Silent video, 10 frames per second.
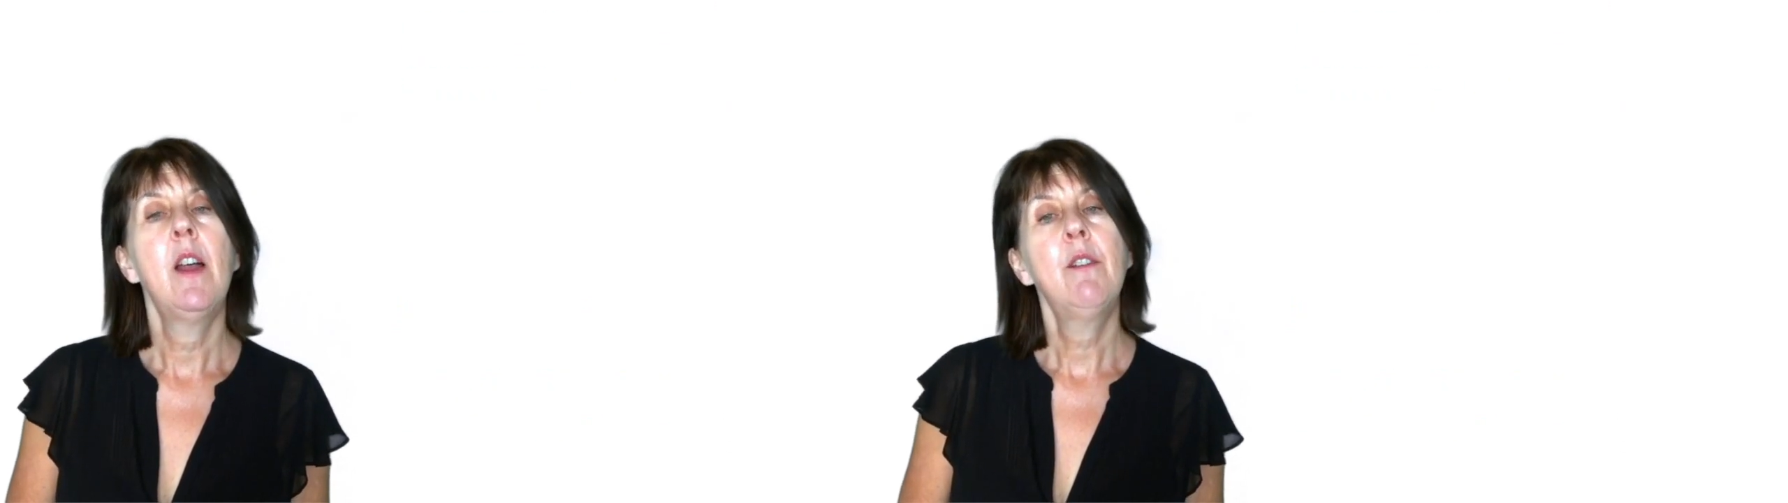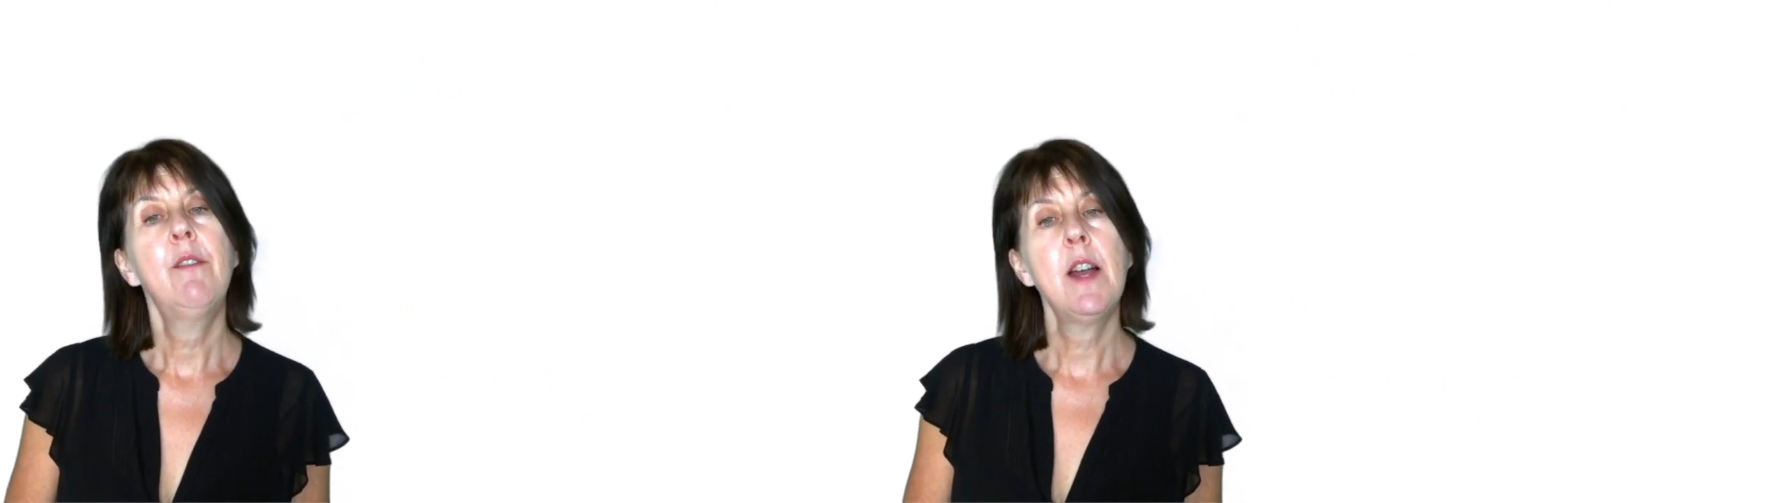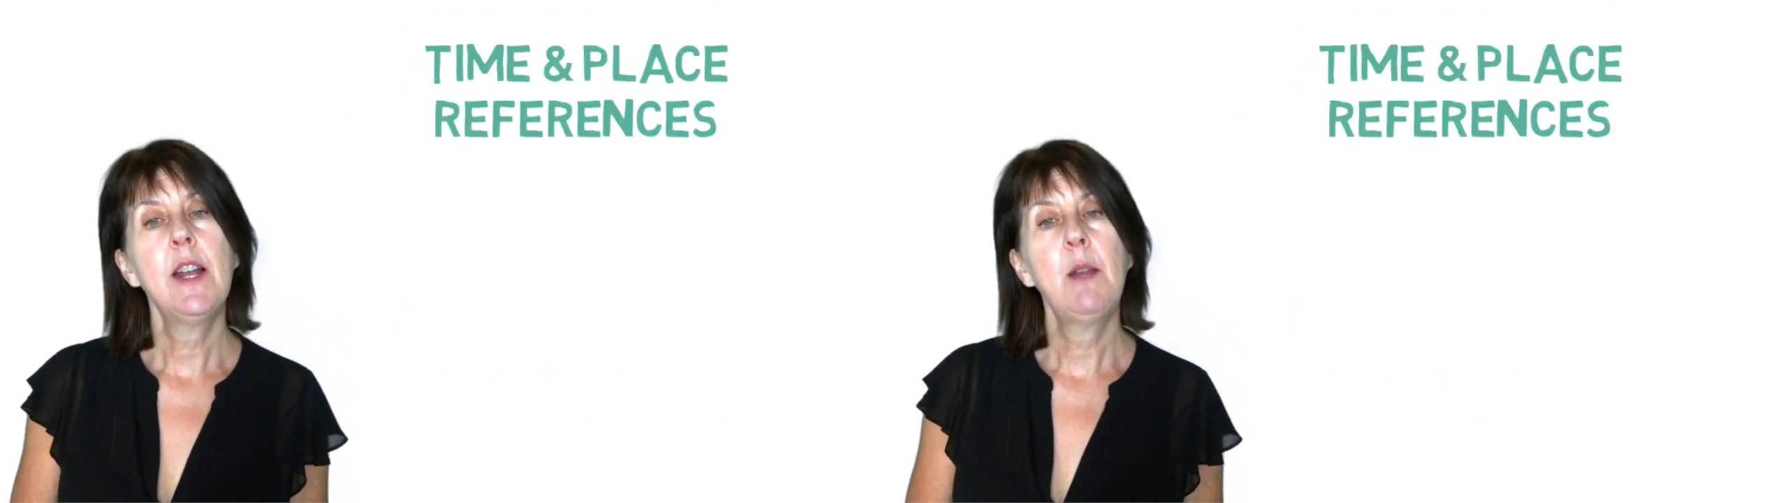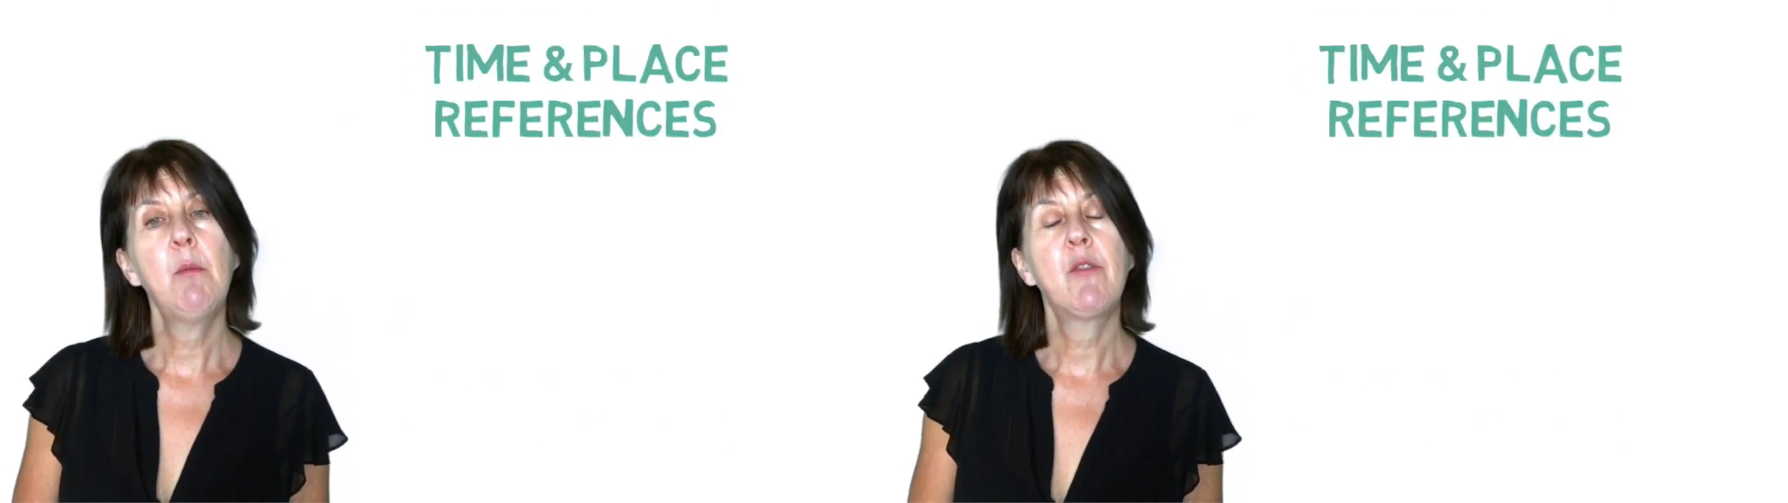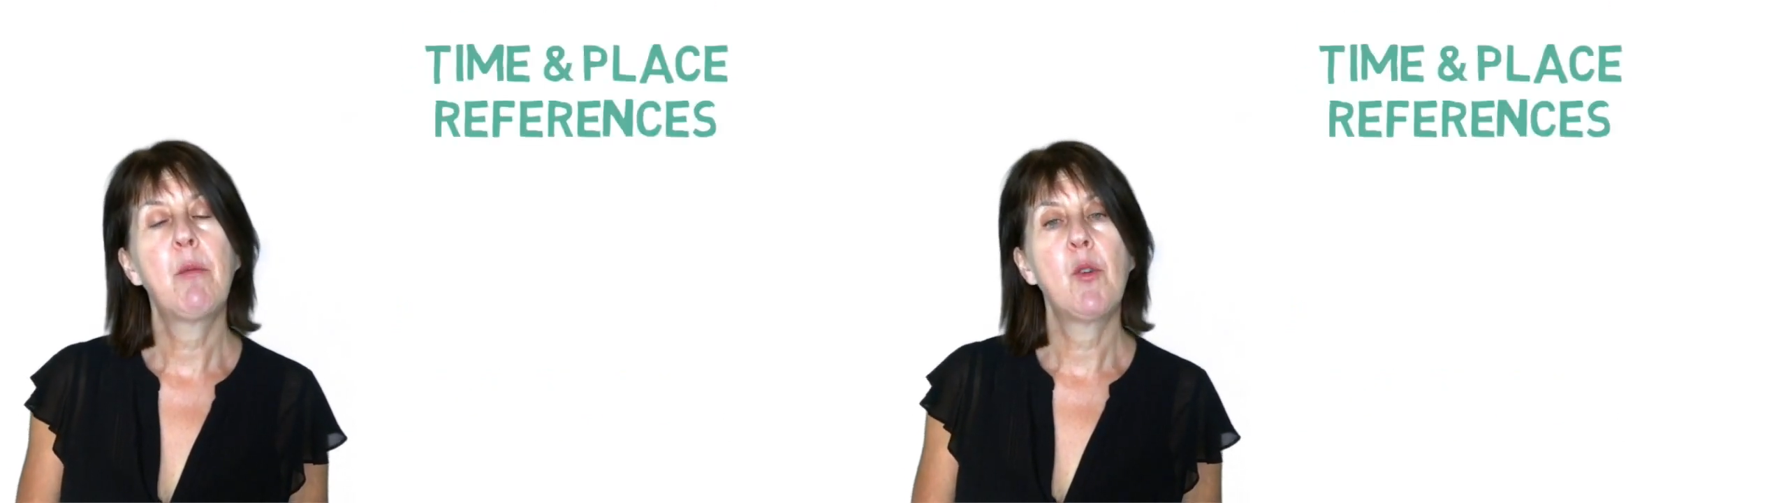Finally,
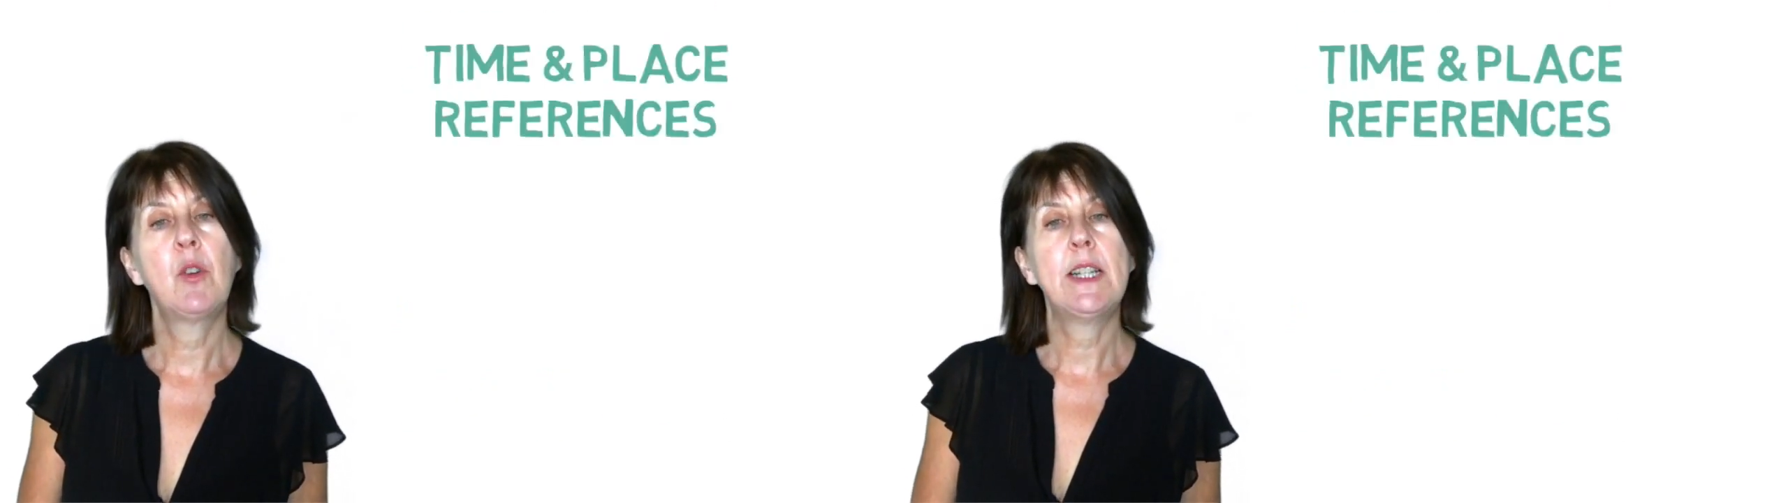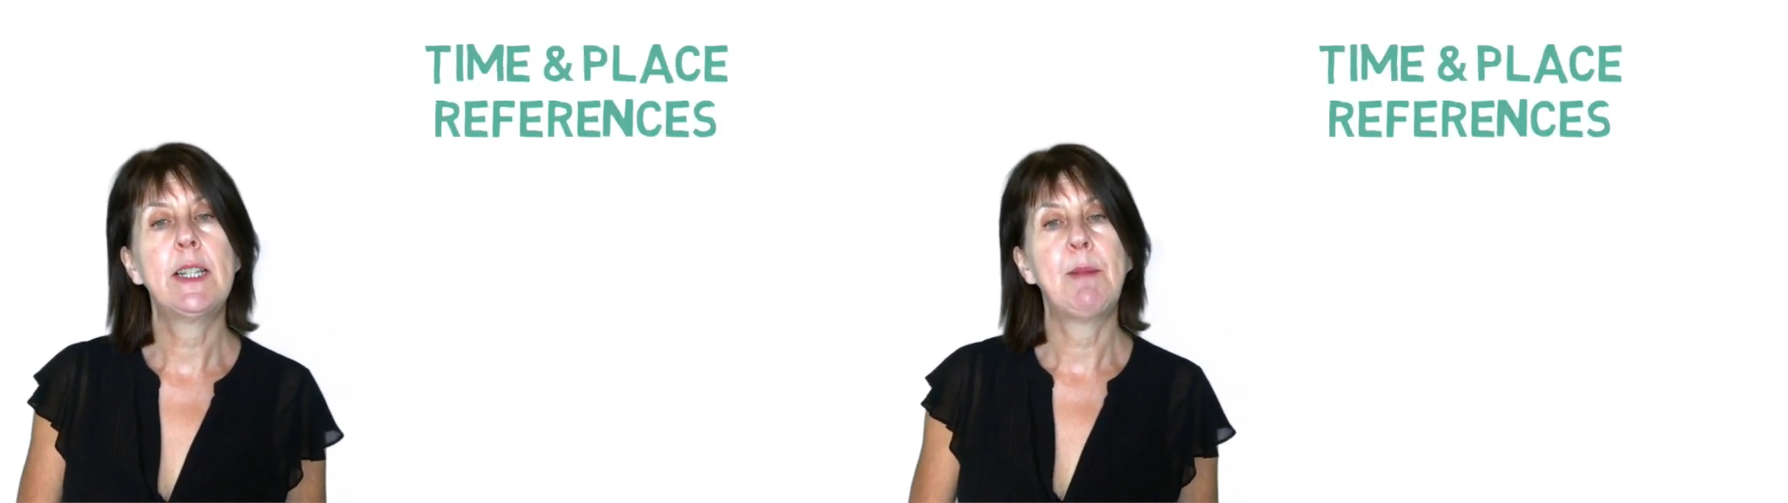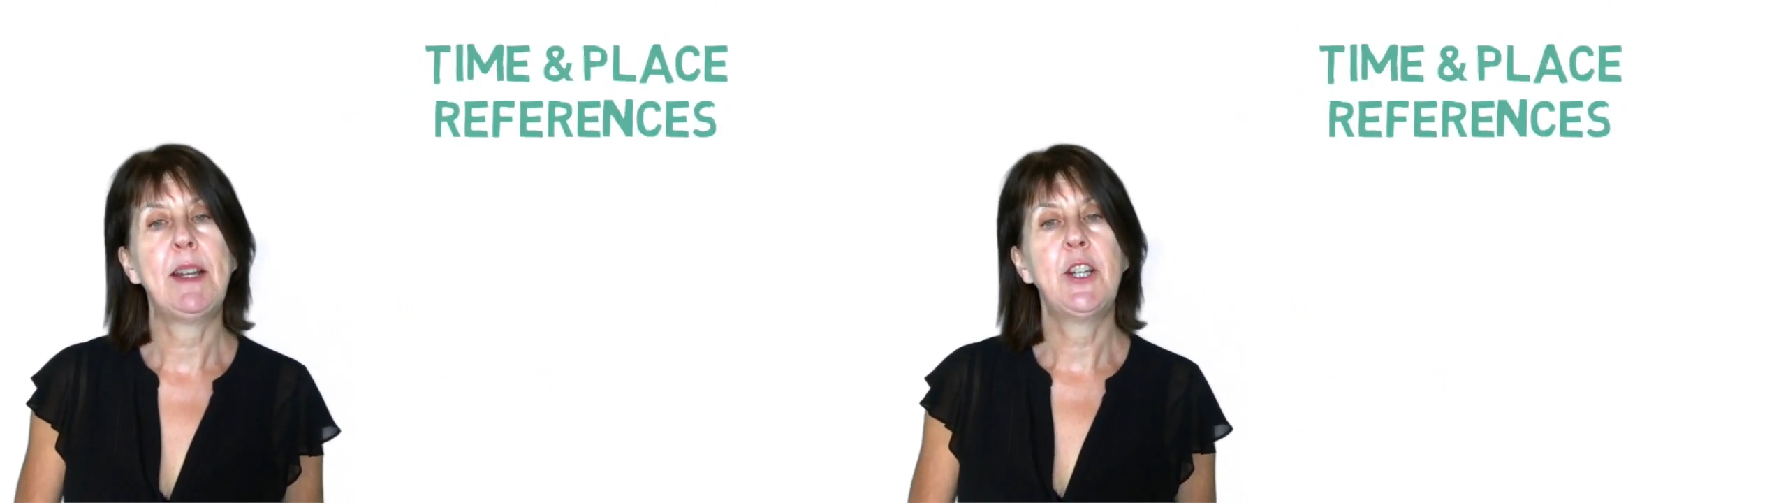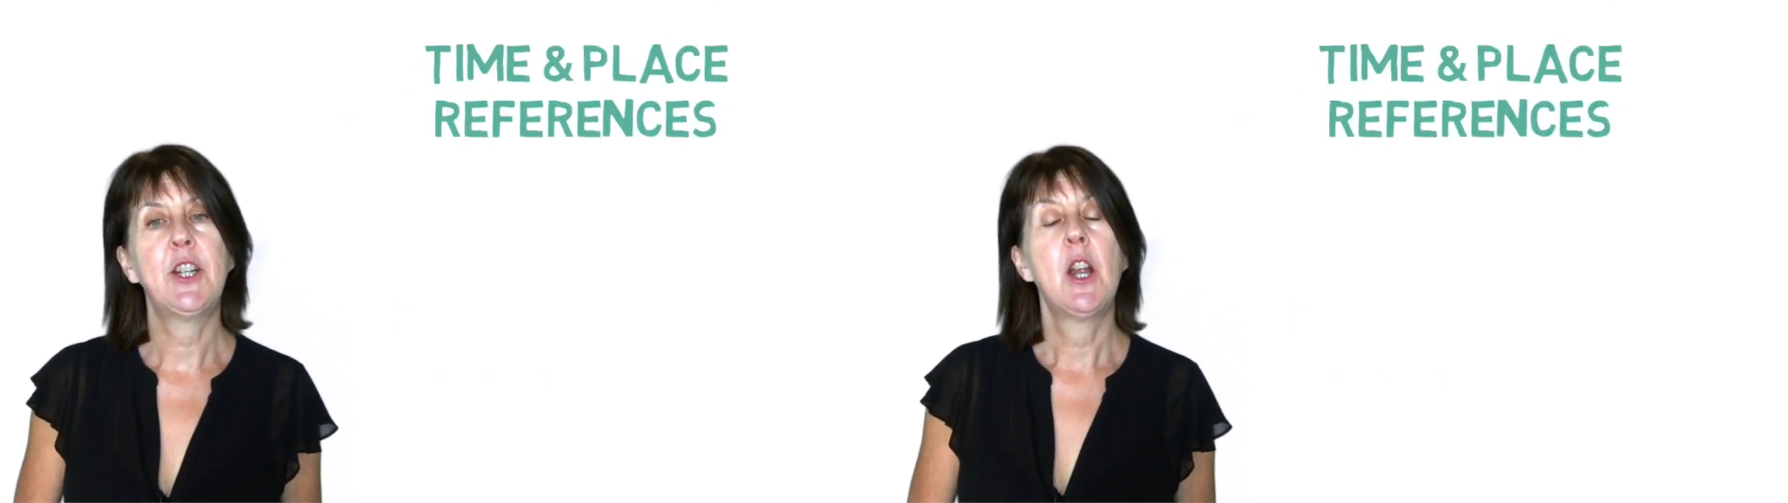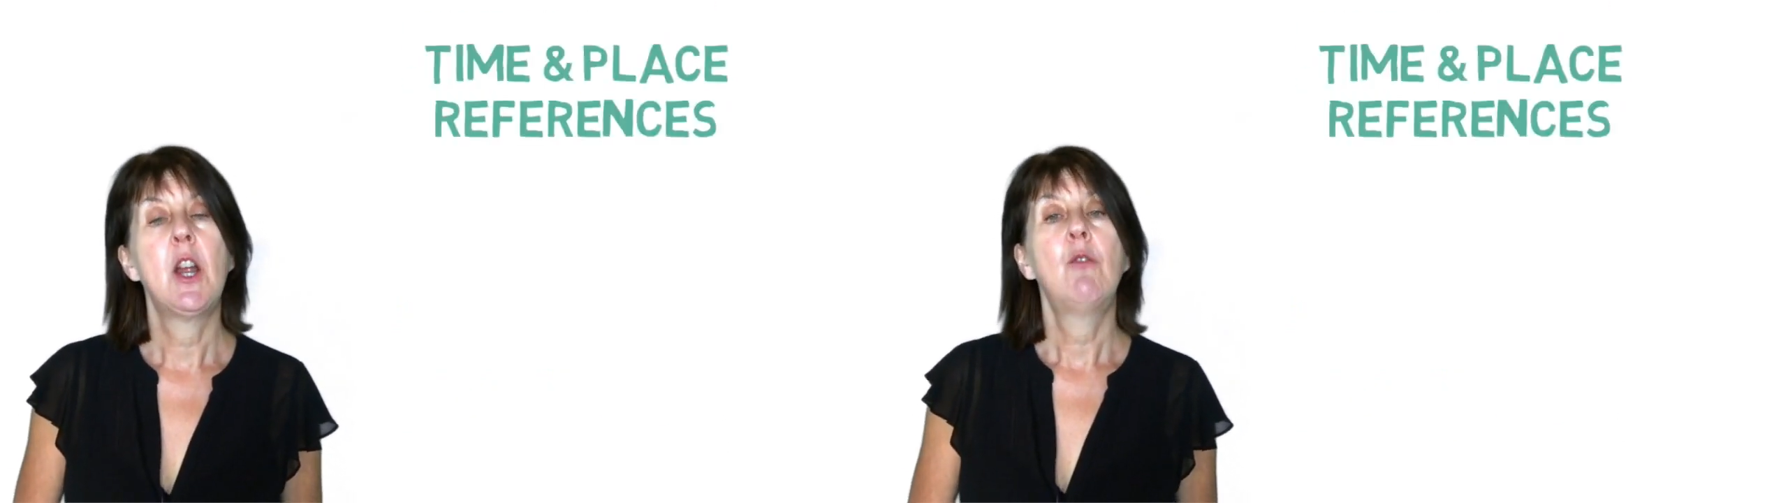with reported speech,